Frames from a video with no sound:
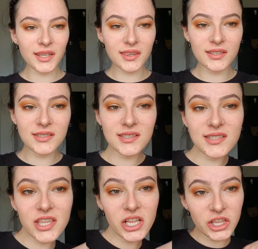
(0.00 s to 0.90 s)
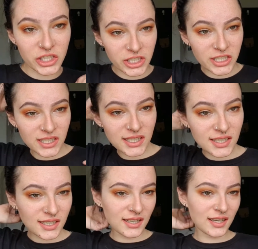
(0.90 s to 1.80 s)
this is the look.
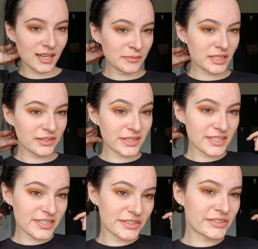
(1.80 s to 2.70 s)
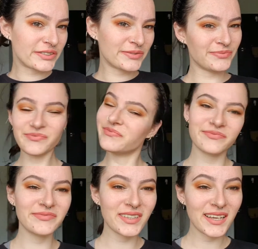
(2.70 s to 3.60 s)
I'm going to
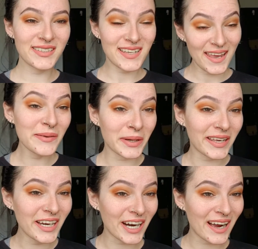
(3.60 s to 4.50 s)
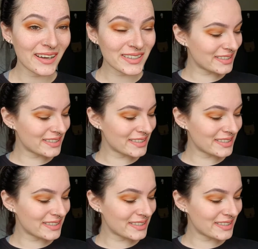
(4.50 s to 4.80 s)
take my hair out.